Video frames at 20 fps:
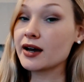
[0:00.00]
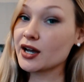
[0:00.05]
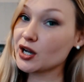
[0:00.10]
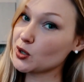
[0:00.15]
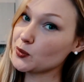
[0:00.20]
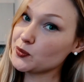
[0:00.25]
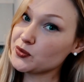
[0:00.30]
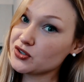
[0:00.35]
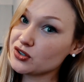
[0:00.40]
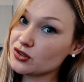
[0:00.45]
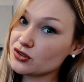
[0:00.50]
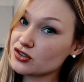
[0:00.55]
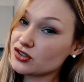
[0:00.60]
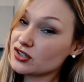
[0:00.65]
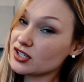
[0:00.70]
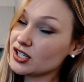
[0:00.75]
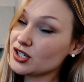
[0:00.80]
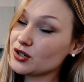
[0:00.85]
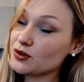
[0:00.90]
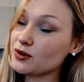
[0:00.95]
I hope to
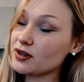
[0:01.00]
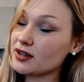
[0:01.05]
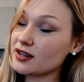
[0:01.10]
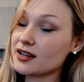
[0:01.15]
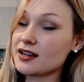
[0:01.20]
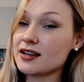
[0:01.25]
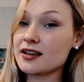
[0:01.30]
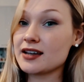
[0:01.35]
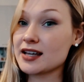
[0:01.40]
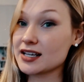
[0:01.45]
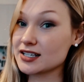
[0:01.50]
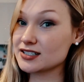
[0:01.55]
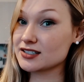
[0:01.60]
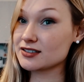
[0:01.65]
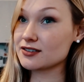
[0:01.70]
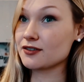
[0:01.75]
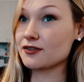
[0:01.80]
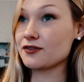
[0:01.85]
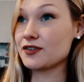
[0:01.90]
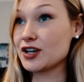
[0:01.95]
see you in the
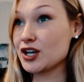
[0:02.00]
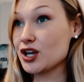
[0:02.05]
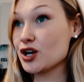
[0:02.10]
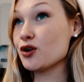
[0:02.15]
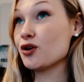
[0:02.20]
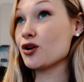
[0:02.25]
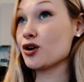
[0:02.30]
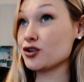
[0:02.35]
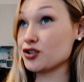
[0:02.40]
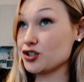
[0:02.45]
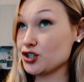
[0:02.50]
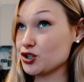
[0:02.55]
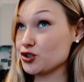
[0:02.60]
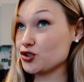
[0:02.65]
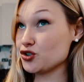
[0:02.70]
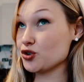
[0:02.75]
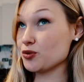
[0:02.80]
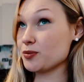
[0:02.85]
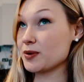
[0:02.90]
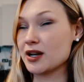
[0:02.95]
next video on
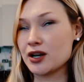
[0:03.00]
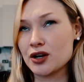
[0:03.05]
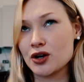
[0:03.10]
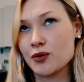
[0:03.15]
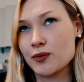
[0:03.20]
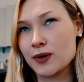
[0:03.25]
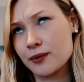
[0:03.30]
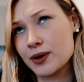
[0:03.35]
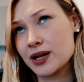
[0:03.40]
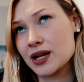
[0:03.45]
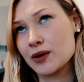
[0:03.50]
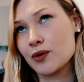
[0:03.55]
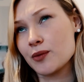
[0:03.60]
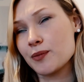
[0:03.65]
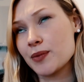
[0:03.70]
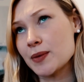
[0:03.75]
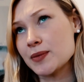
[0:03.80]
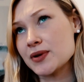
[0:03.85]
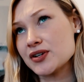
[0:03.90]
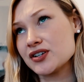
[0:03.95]
YouTube. I don't know when I will
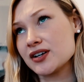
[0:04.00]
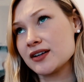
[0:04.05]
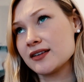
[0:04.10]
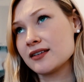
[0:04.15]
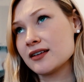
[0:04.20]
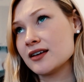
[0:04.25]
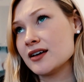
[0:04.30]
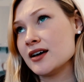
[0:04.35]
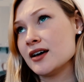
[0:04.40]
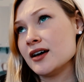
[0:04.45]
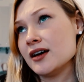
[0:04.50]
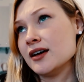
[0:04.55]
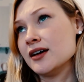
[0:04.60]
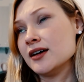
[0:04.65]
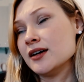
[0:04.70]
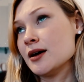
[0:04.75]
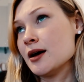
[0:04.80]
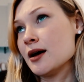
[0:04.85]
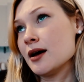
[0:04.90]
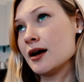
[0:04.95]
publish it.
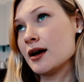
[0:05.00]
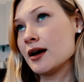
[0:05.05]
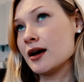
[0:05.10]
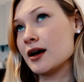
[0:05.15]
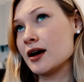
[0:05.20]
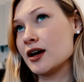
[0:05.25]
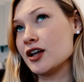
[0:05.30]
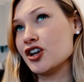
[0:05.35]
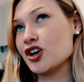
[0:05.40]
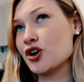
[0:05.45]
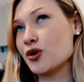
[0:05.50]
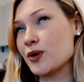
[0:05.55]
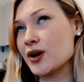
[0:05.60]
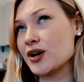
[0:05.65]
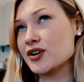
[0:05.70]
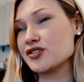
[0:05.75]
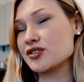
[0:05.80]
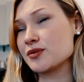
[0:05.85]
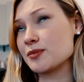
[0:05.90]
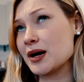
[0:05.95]
I know
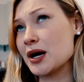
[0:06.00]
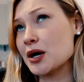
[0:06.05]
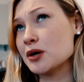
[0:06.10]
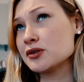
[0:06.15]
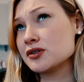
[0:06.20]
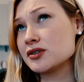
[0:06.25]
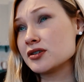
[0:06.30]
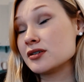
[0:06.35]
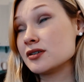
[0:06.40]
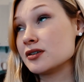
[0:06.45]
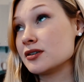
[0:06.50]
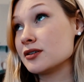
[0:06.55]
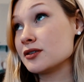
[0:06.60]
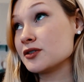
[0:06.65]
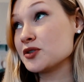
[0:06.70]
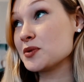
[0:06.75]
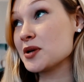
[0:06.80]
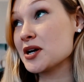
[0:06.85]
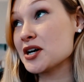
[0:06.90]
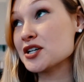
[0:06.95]
where it's about,
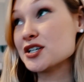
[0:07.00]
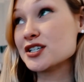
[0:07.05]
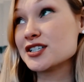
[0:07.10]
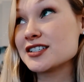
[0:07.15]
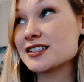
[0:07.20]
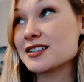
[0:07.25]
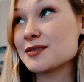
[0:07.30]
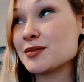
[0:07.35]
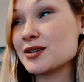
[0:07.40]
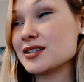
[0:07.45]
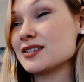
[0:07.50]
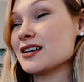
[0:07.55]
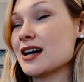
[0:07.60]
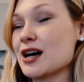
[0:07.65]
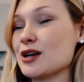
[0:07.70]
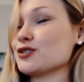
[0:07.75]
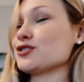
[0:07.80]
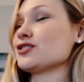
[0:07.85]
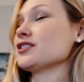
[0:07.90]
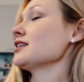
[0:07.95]
to be honest, but
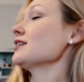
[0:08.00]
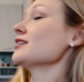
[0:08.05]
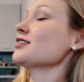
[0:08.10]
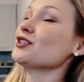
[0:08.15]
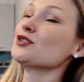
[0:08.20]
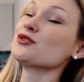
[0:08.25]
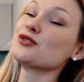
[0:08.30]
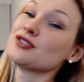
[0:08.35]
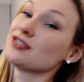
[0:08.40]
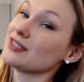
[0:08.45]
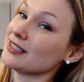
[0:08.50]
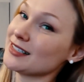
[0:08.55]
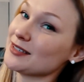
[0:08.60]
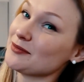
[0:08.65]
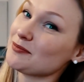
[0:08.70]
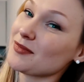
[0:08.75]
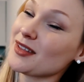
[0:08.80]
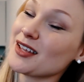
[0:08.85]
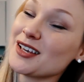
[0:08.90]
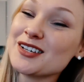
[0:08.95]
I'll see. You'll see.
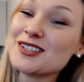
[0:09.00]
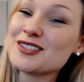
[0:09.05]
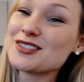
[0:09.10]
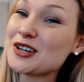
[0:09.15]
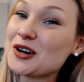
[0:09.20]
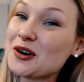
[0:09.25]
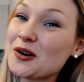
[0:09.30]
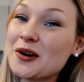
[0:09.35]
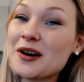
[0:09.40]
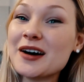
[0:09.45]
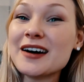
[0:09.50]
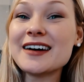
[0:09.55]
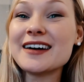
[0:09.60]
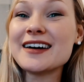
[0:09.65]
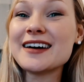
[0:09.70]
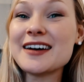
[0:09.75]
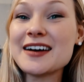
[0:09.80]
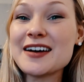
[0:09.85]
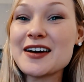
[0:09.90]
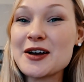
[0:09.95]
So
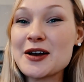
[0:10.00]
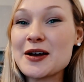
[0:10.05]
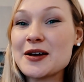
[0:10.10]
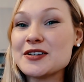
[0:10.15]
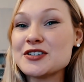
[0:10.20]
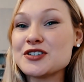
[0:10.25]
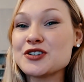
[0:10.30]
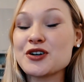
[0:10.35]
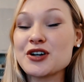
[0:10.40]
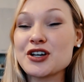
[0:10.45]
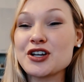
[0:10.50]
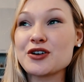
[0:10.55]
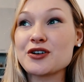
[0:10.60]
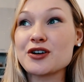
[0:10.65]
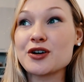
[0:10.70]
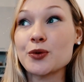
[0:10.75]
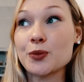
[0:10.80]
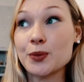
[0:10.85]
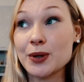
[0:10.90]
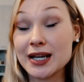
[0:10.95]
enjoy
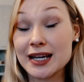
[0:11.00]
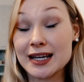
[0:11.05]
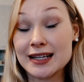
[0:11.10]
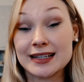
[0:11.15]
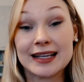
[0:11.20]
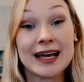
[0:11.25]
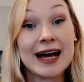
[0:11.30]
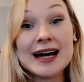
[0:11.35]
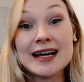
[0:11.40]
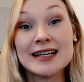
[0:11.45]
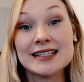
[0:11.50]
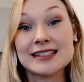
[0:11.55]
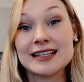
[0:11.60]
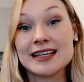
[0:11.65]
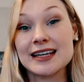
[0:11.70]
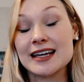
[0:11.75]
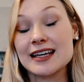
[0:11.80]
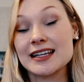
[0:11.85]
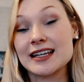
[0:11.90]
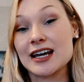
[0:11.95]
your weekend, guys,
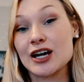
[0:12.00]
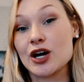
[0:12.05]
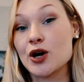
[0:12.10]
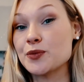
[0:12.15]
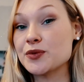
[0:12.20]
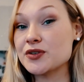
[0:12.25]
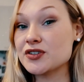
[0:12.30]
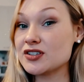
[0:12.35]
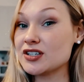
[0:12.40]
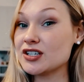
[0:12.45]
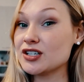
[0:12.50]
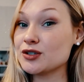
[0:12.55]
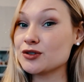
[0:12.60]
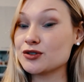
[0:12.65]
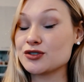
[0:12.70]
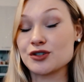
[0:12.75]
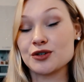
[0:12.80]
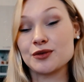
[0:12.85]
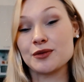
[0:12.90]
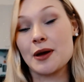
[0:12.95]
and I hope to see
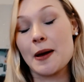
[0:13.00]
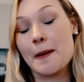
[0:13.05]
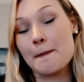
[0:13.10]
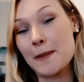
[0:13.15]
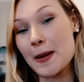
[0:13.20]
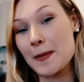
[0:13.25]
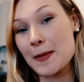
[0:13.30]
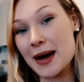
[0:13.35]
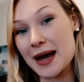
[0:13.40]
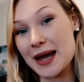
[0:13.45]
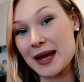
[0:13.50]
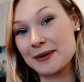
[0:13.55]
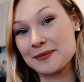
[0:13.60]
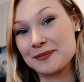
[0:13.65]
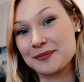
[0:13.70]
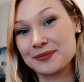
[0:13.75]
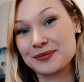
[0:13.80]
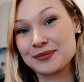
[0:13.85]
you soon. Bye bye.